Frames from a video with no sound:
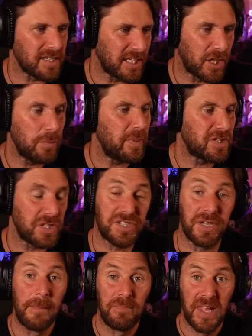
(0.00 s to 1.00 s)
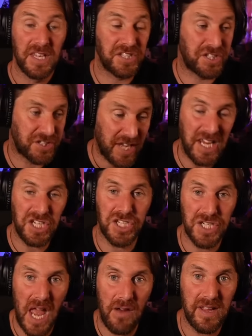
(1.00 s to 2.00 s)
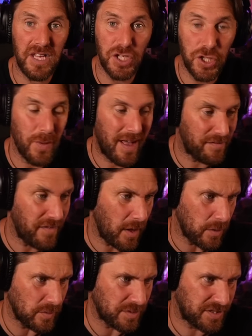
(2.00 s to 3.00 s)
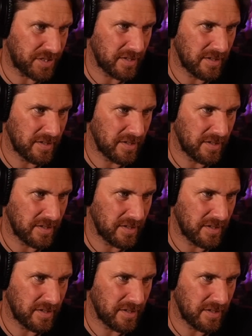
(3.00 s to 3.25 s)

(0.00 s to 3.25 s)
They could be just stationary UFOs.